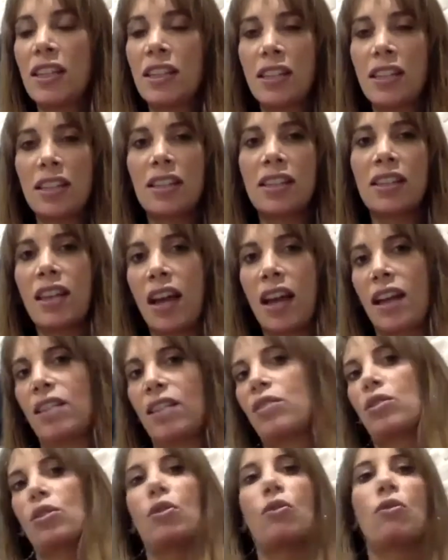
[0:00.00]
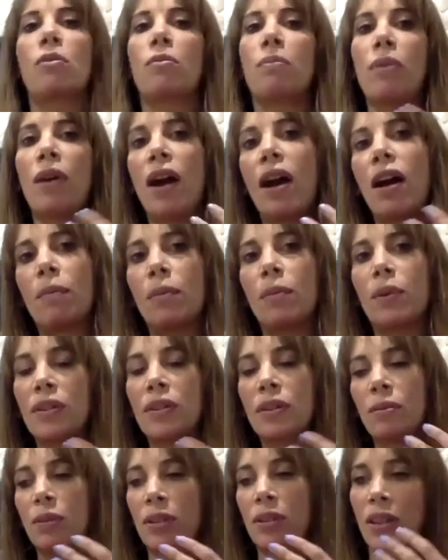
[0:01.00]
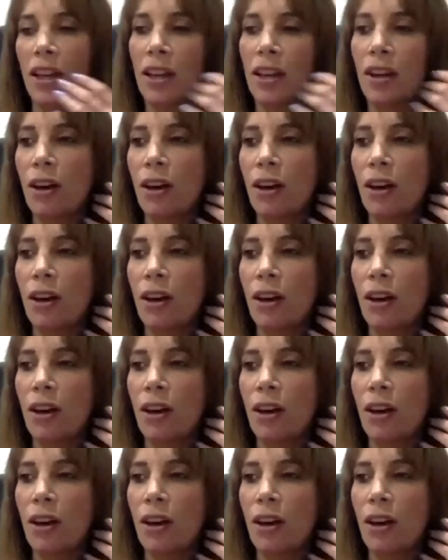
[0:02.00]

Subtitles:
to stand tall and proud because it was like